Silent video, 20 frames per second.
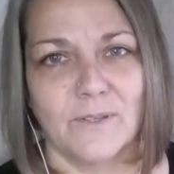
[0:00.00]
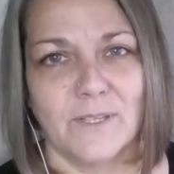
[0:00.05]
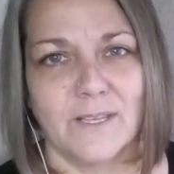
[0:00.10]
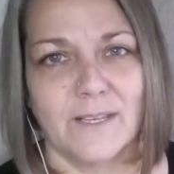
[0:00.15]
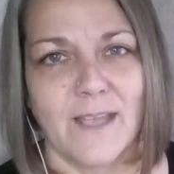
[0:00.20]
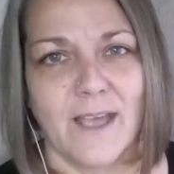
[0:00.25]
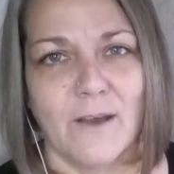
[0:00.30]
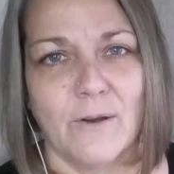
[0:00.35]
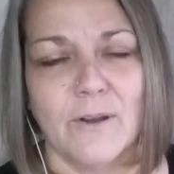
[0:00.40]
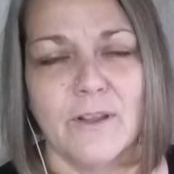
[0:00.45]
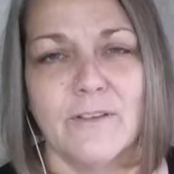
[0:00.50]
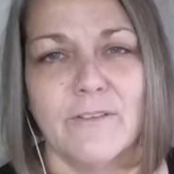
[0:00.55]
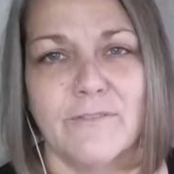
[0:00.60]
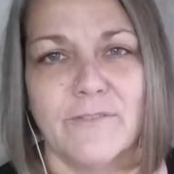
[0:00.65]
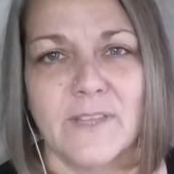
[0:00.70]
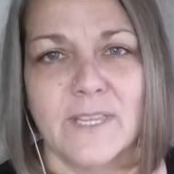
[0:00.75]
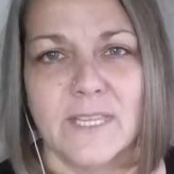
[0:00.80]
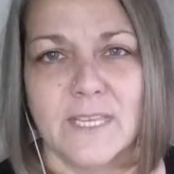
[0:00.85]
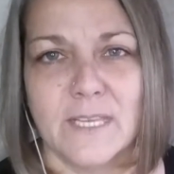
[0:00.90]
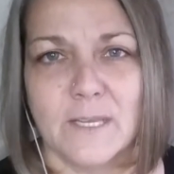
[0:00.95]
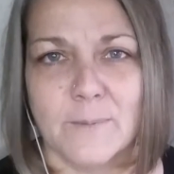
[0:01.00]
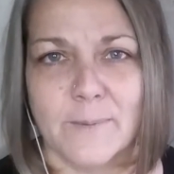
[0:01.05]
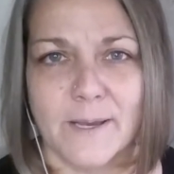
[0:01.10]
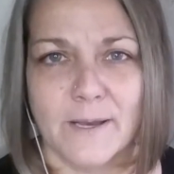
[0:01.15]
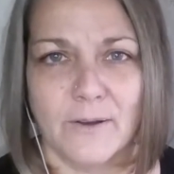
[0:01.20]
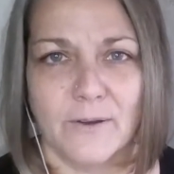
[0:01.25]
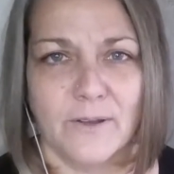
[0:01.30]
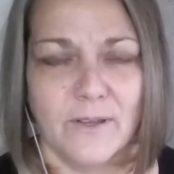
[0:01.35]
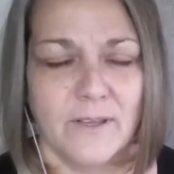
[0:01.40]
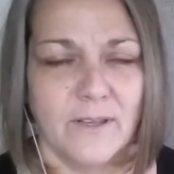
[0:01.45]
Like, how are you feeling
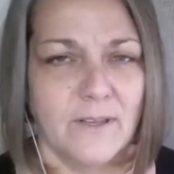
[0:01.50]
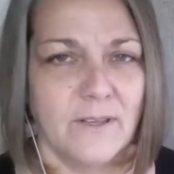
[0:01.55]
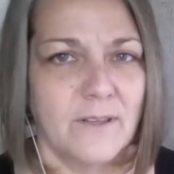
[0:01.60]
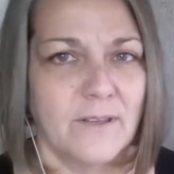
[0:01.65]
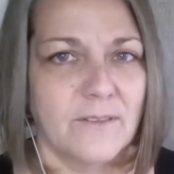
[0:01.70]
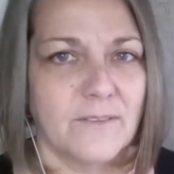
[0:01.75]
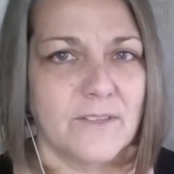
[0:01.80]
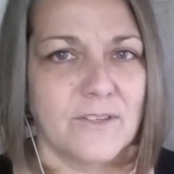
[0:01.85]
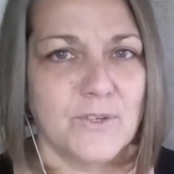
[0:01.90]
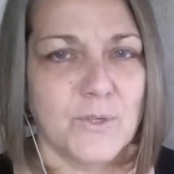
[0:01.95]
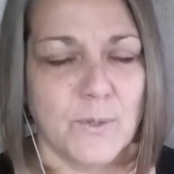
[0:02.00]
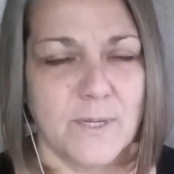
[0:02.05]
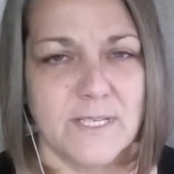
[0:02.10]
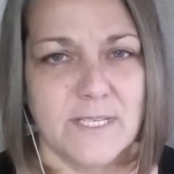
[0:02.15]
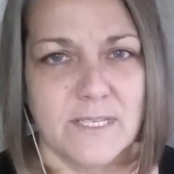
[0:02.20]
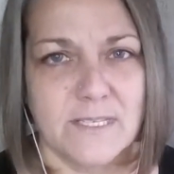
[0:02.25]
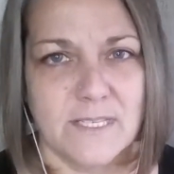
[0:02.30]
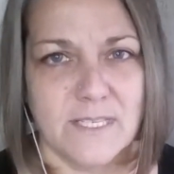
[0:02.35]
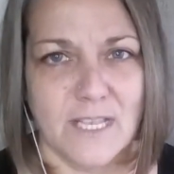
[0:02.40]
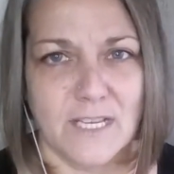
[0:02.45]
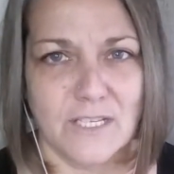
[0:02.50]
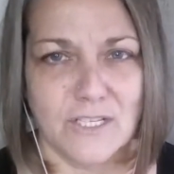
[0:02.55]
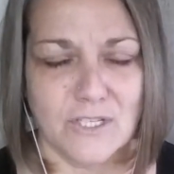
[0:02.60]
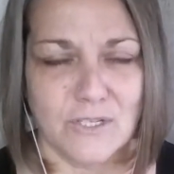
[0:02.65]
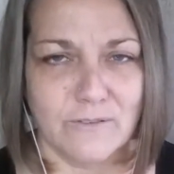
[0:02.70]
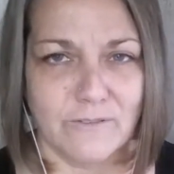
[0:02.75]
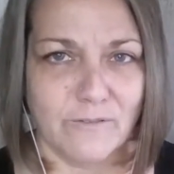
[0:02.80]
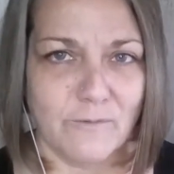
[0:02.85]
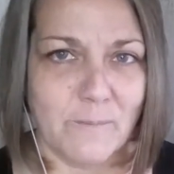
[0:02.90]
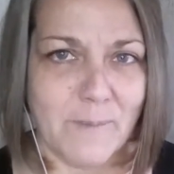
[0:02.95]
about the choices that
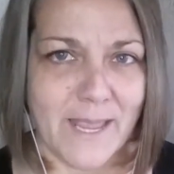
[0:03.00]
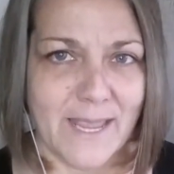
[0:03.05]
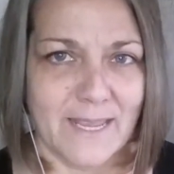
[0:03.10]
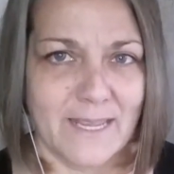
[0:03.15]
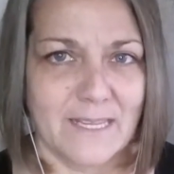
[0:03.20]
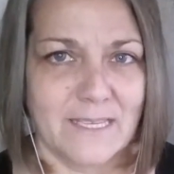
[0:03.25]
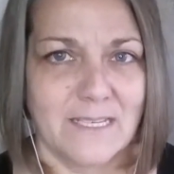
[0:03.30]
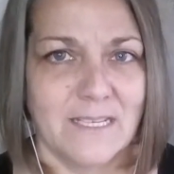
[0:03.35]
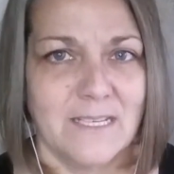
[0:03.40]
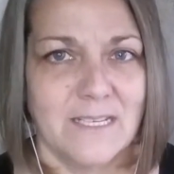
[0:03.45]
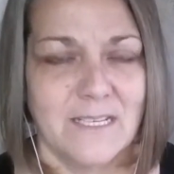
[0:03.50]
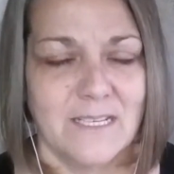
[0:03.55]
you've made?